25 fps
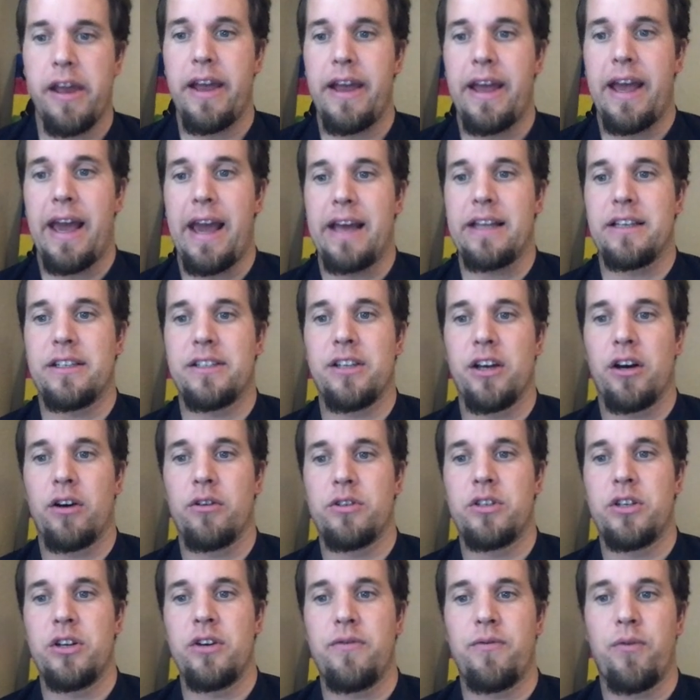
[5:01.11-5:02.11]
And so
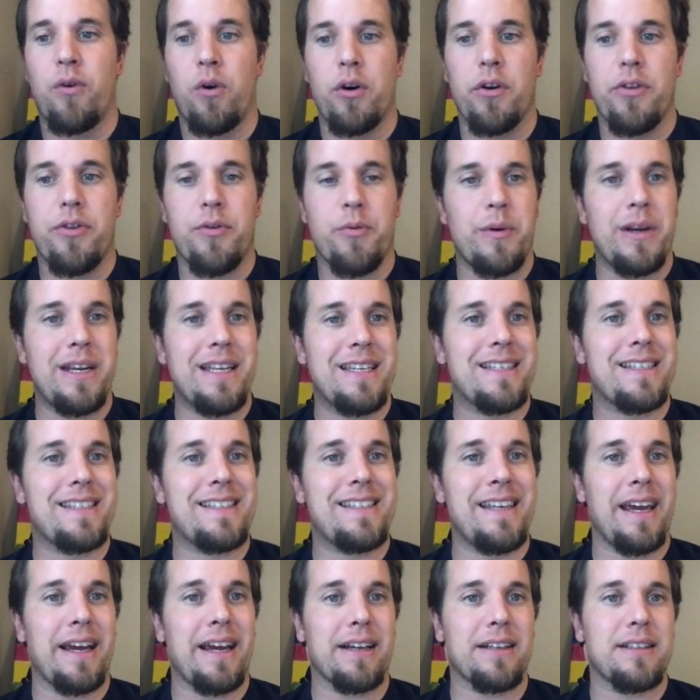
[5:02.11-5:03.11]

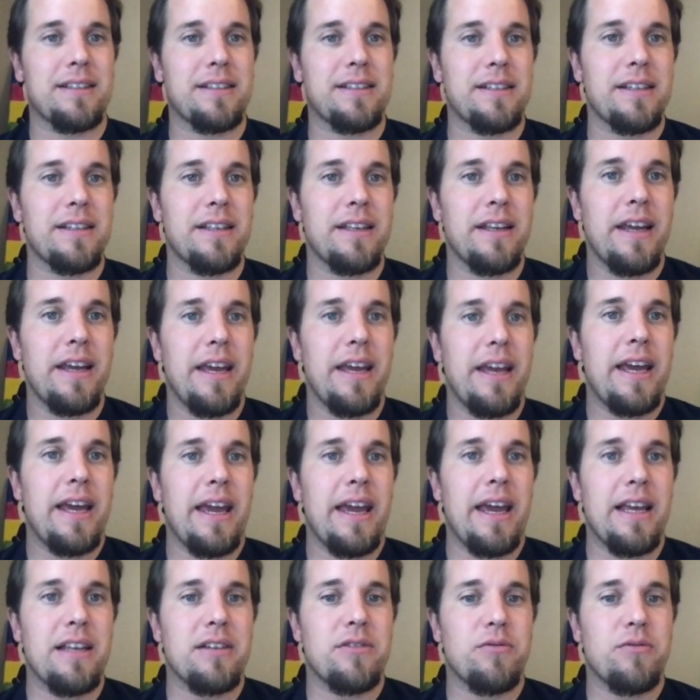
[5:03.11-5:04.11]
2436
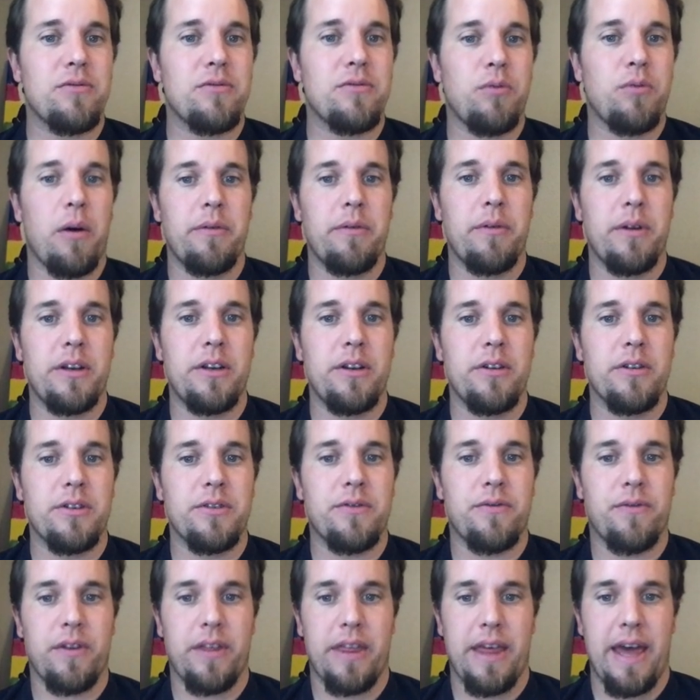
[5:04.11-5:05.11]
is what we would use
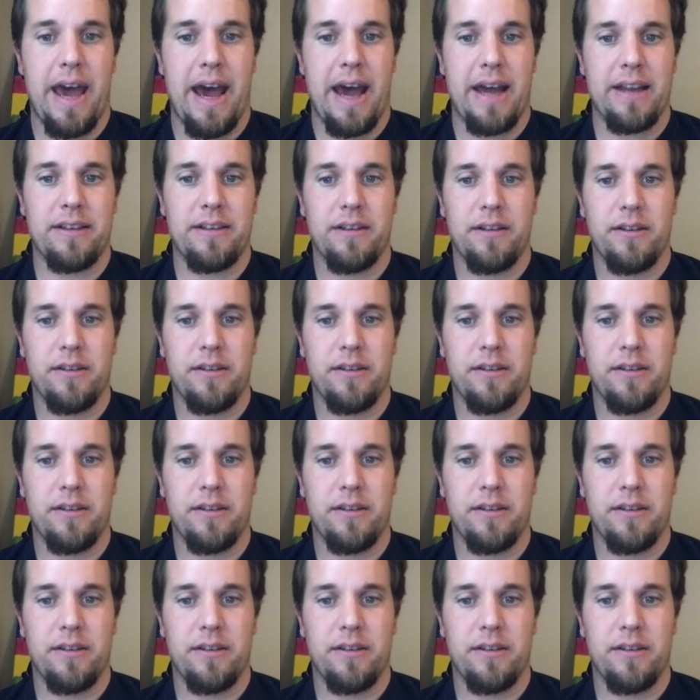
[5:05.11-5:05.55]
for that.